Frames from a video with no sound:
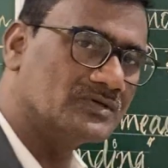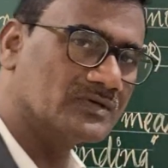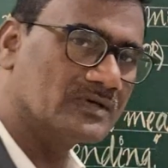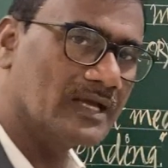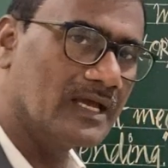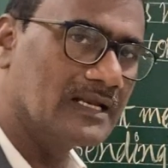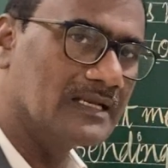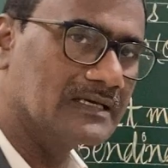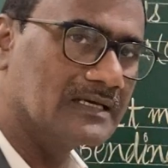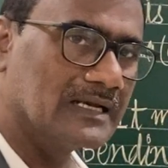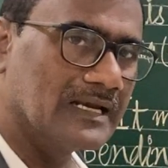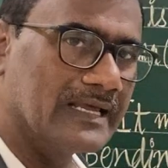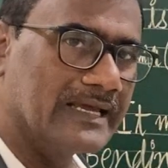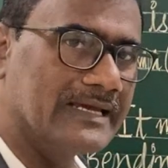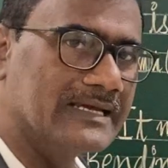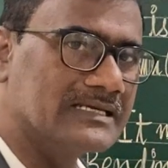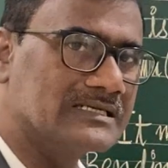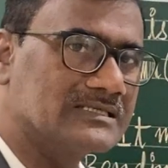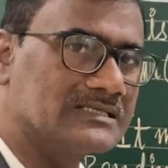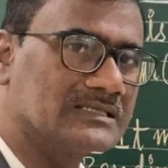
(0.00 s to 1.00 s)
to
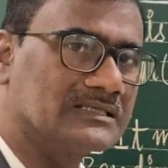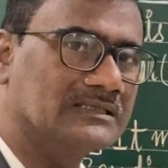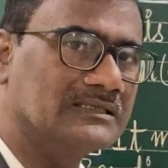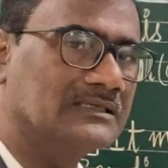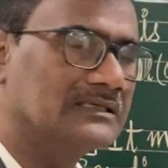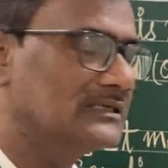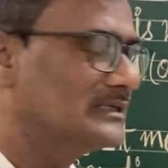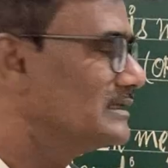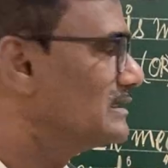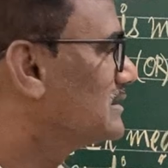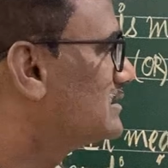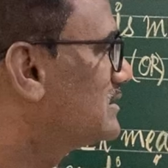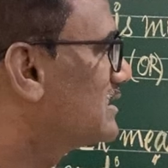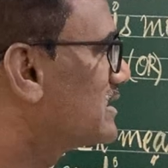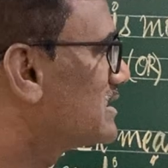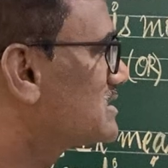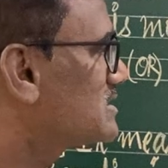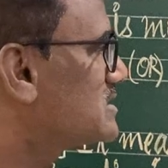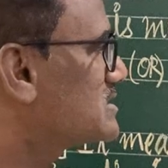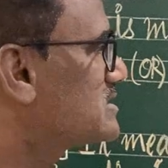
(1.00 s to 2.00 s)
calculate the
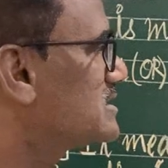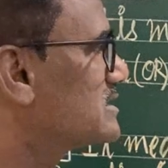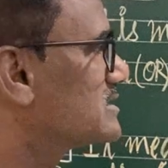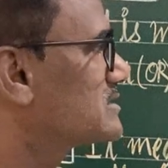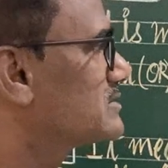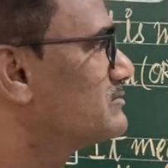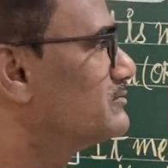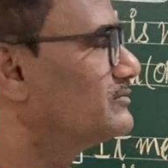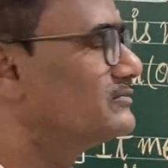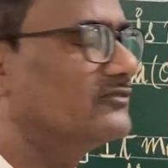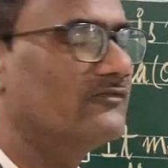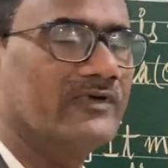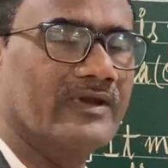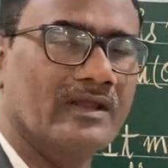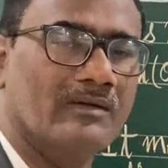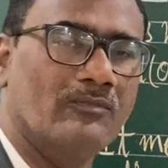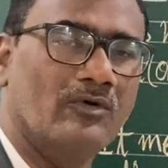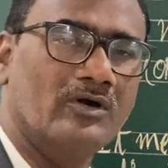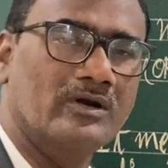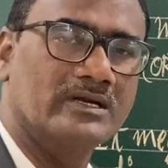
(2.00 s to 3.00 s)
resistance when
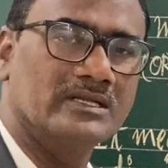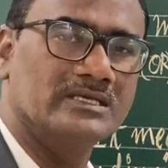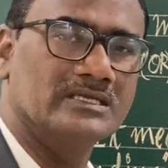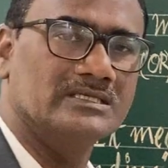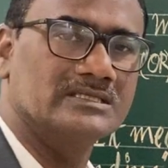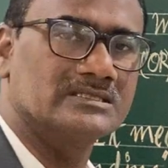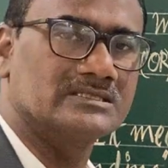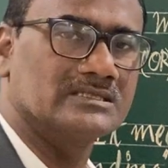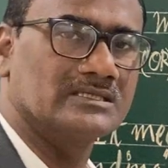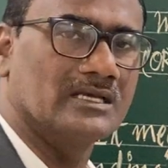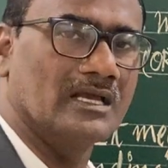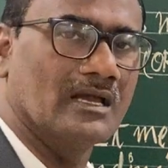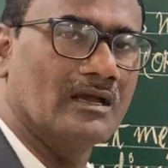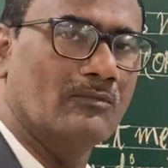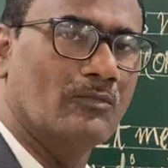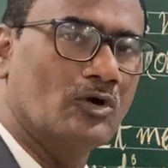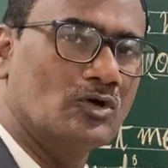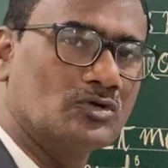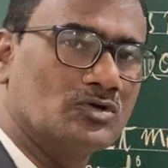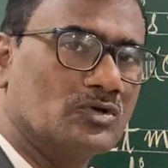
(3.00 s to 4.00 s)
a body is
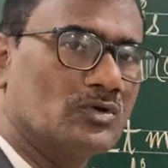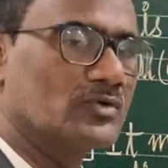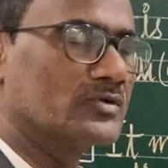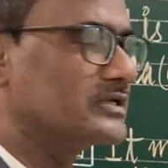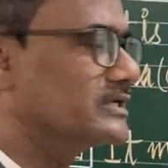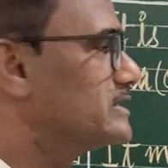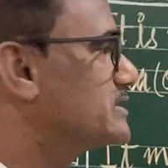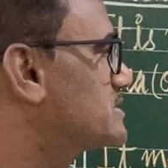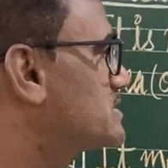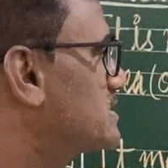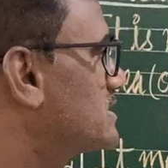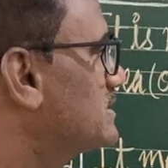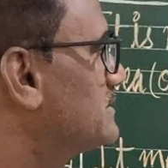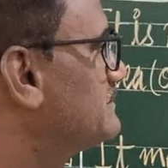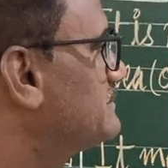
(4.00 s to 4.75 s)
about to rotate.